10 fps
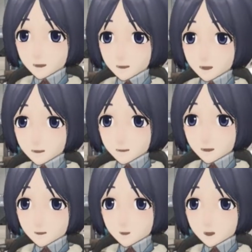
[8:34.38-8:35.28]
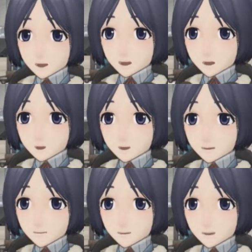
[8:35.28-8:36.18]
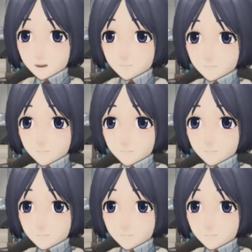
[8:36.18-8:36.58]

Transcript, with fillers: but I thought you might have some use for it.